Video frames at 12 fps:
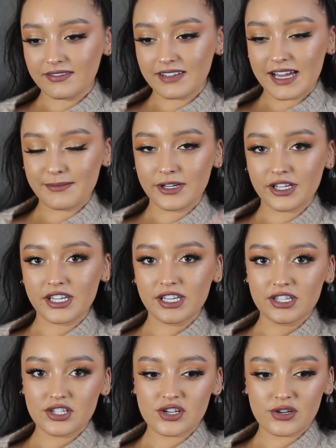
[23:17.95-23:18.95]
I'm not
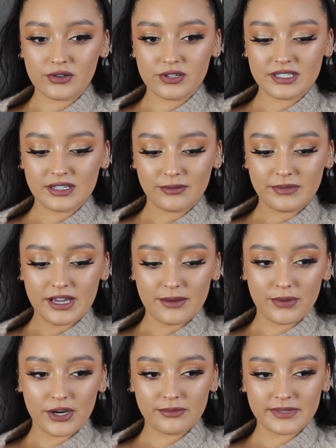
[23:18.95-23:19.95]
gonna show until my
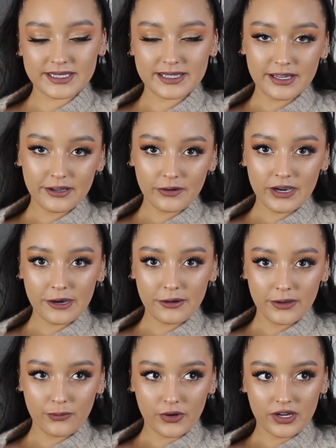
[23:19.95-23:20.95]
apartment's cute how
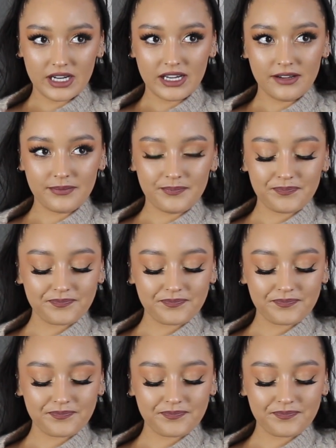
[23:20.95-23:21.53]
I want it,